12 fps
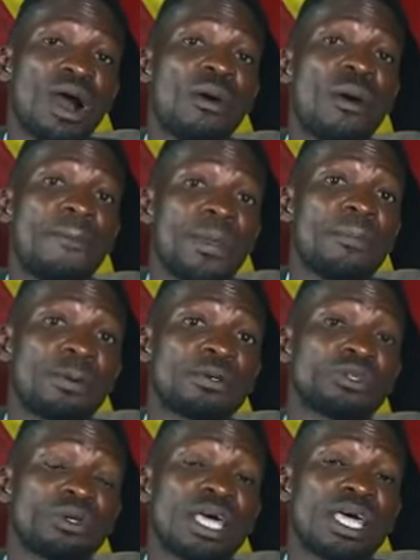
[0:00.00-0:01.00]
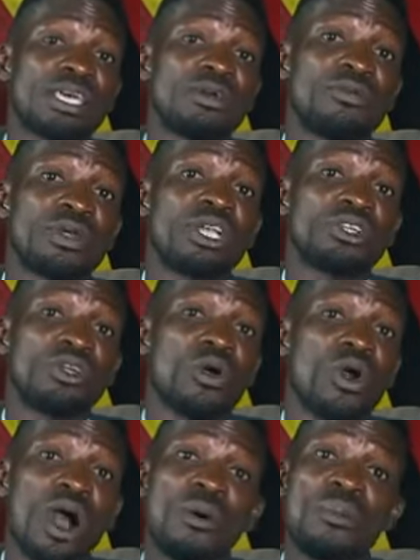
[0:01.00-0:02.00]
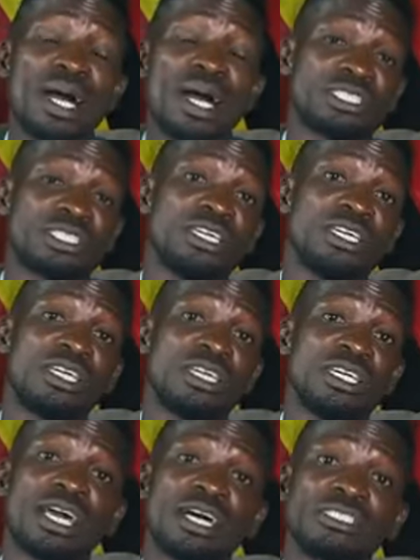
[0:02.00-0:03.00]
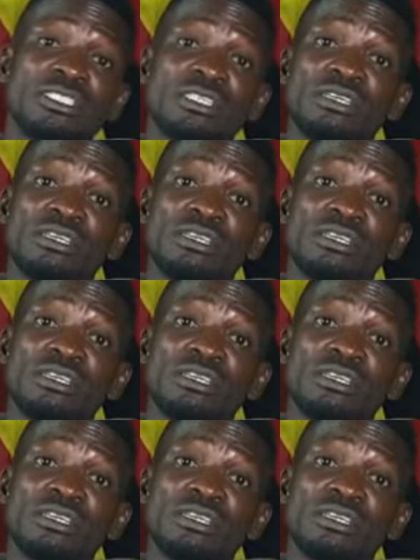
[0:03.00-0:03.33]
our people so that they really know how much he has